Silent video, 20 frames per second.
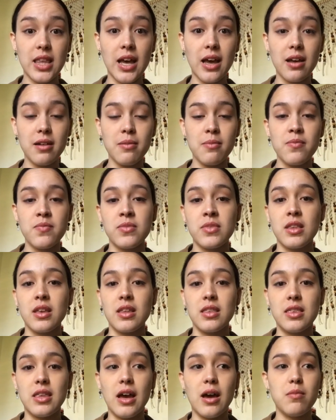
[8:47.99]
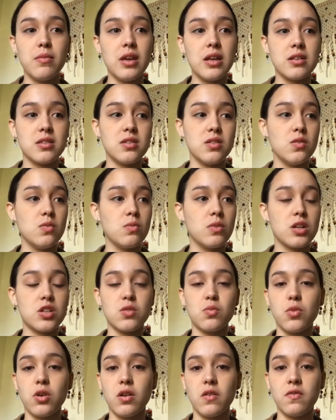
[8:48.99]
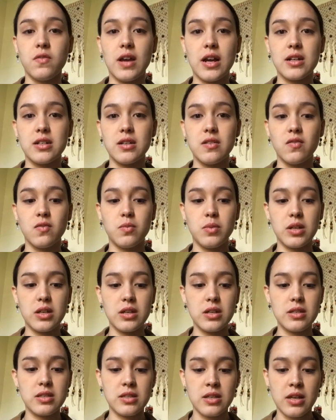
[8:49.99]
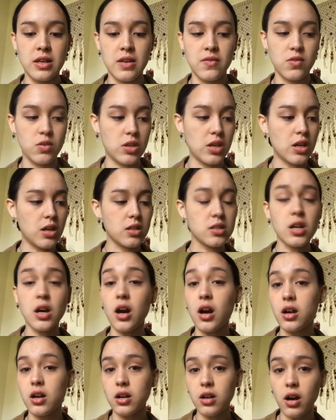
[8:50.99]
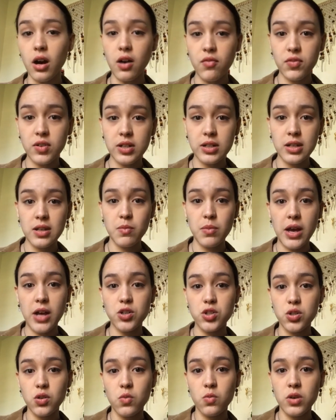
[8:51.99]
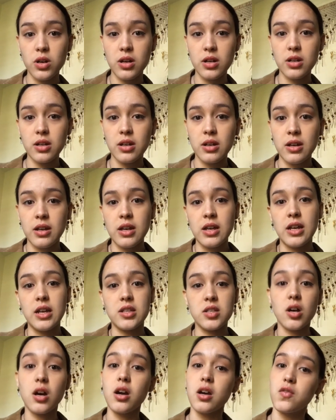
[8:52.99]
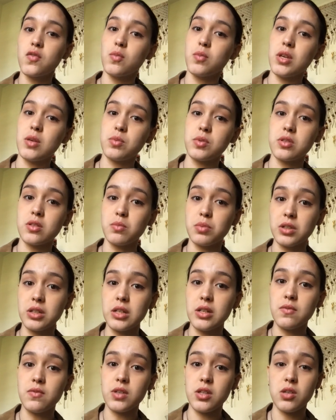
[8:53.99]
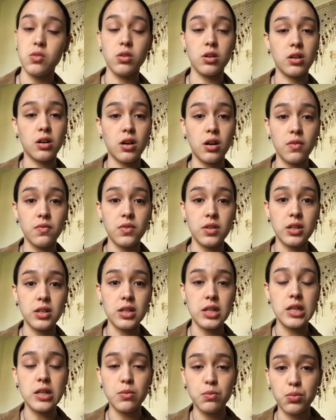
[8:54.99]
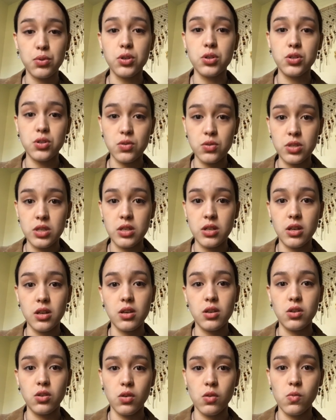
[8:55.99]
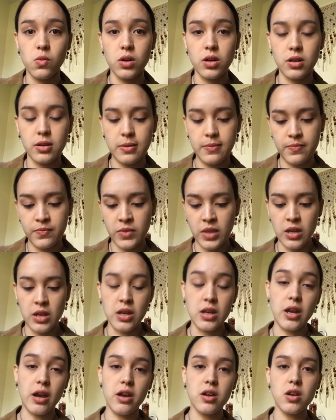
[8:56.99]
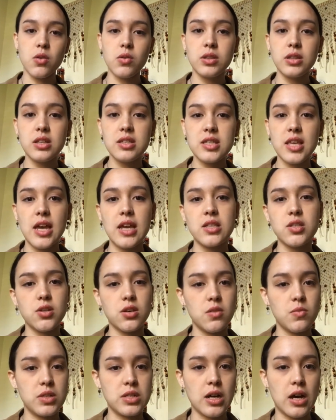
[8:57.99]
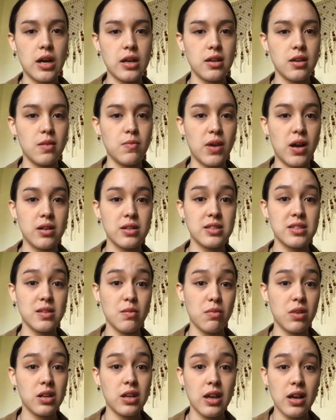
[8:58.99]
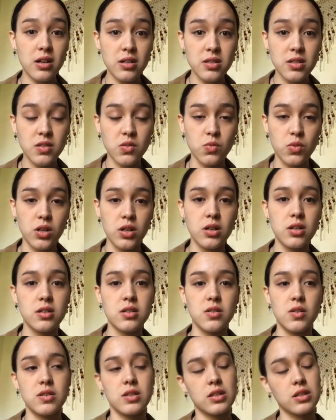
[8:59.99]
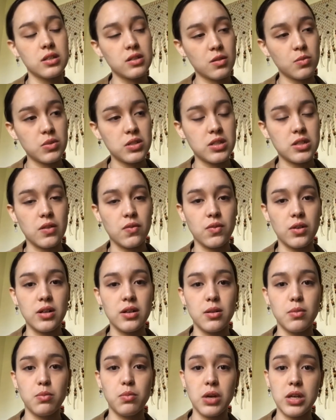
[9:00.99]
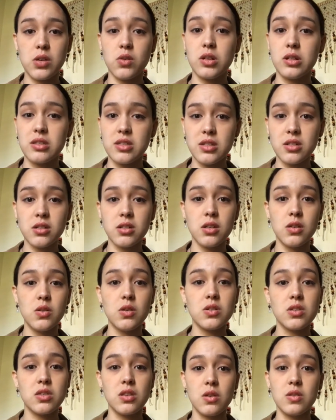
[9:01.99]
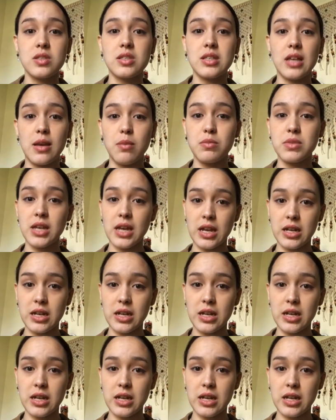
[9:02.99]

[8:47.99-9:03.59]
that makes you much more effective, because if you can't talk confidently about your work, it's hard for people to believe that you are confident in producing your work. Now, I know in this case you're going to be talking about somebody else's work, so it's a little bit different, but you can still use those same techniques.